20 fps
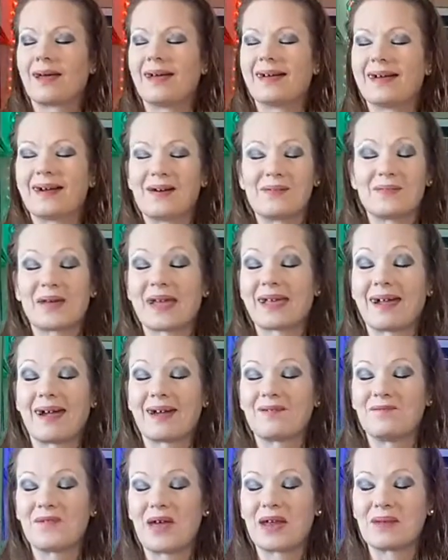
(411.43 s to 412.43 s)
oh my
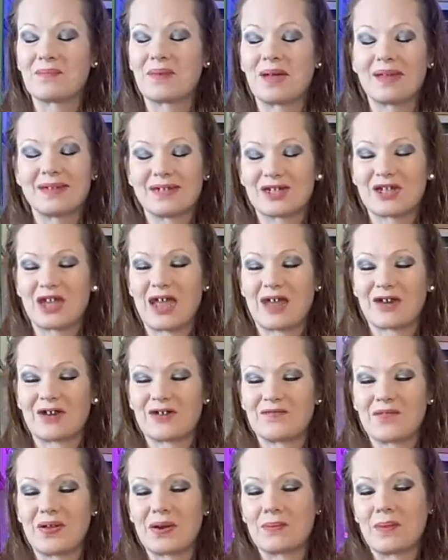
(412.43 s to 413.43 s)
God, Venom
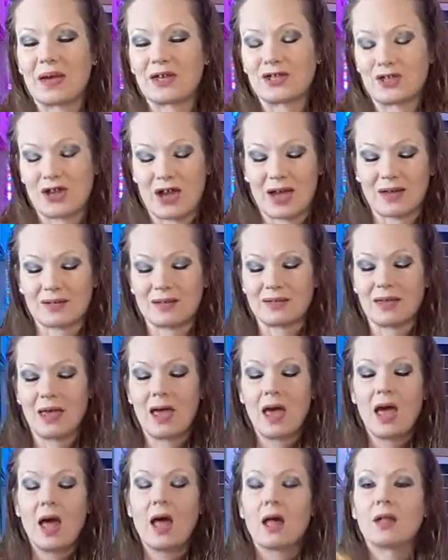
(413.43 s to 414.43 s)
Extracts.
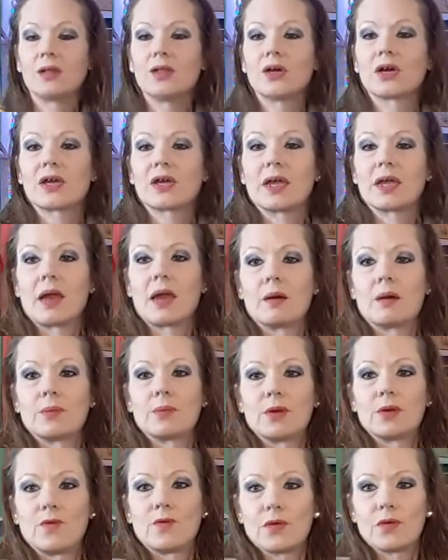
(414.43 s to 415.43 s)
Look at how
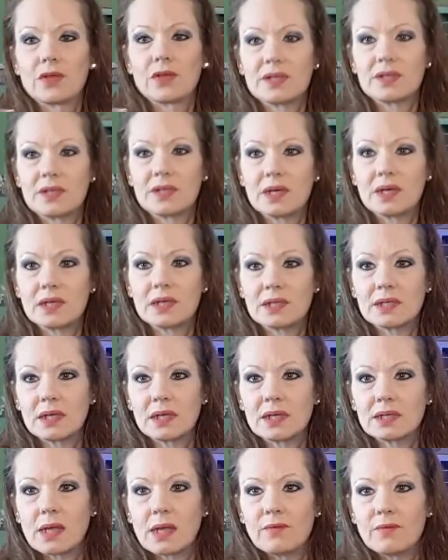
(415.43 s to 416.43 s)
beautiful this is.
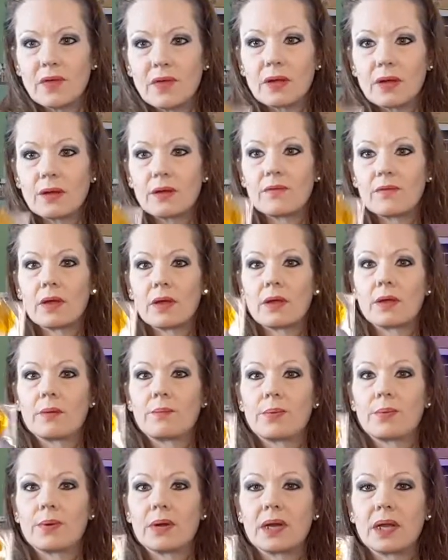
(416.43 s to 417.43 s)
It is a very,
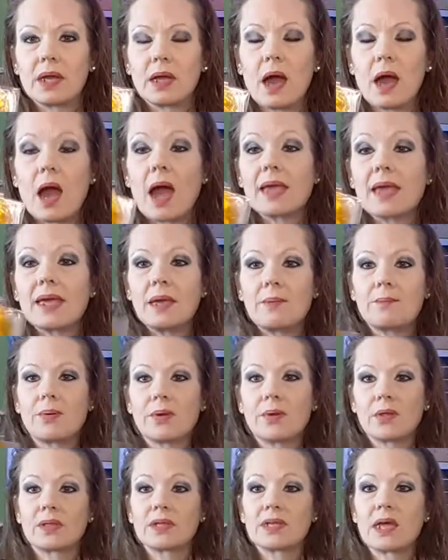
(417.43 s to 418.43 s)
very pretty, I keep
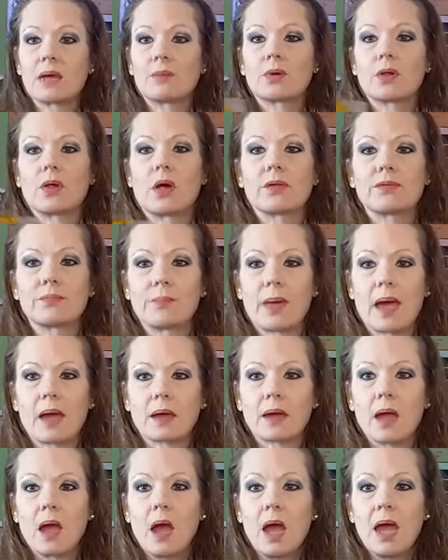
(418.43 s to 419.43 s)
pulling the tablecloth
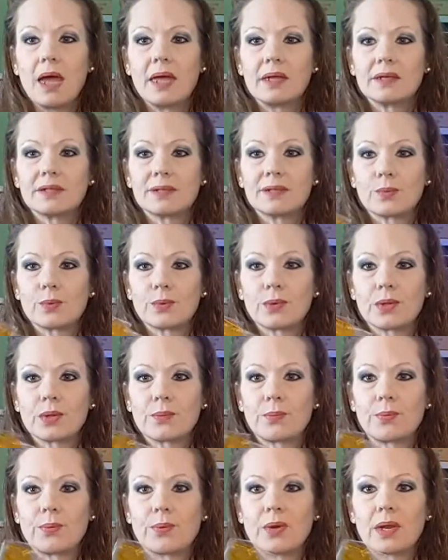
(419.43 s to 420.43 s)
back. It is a
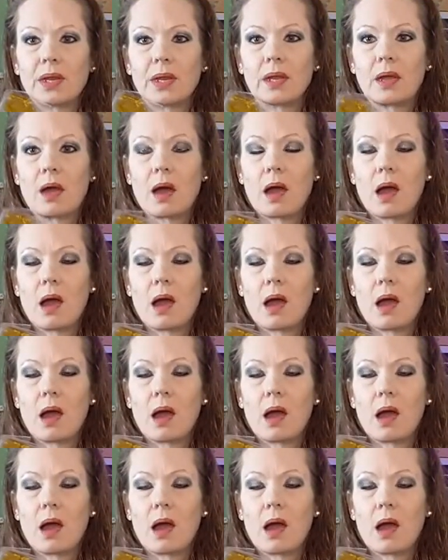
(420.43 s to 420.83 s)
really pretty